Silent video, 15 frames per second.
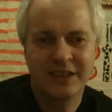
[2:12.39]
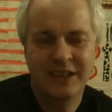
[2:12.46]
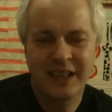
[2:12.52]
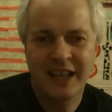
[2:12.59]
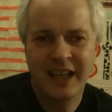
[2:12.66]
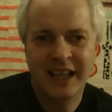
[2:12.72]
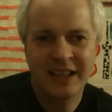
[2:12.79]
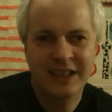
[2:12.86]

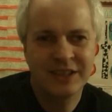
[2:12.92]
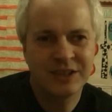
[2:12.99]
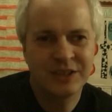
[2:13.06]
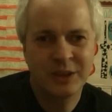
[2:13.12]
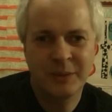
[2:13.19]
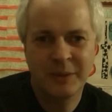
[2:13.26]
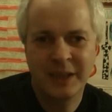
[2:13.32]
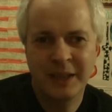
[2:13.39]
kind to
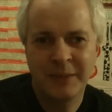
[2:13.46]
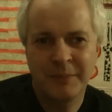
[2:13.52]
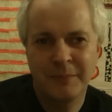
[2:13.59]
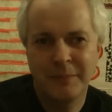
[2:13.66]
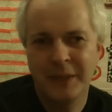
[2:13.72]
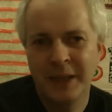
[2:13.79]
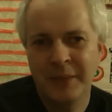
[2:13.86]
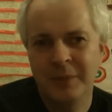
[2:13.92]
so many
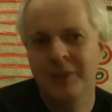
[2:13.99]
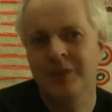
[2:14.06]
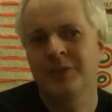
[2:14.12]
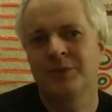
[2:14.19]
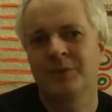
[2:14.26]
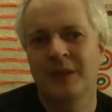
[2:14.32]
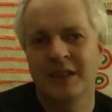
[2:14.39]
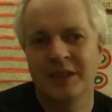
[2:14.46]
people
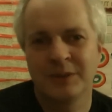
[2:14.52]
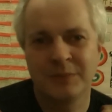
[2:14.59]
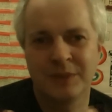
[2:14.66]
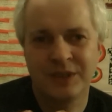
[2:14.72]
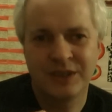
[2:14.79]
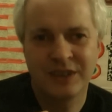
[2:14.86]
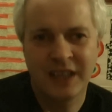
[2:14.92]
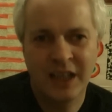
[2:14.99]
as well as
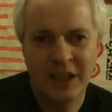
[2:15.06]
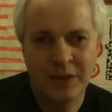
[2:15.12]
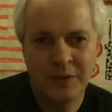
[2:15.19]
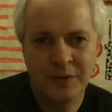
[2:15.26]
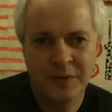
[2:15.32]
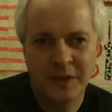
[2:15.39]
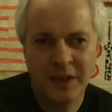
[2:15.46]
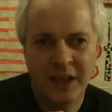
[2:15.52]

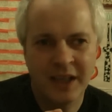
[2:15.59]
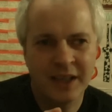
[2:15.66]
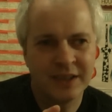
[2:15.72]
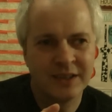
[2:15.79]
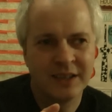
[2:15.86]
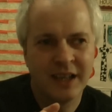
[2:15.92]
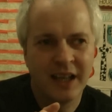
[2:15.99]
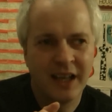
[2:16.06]
myself. And,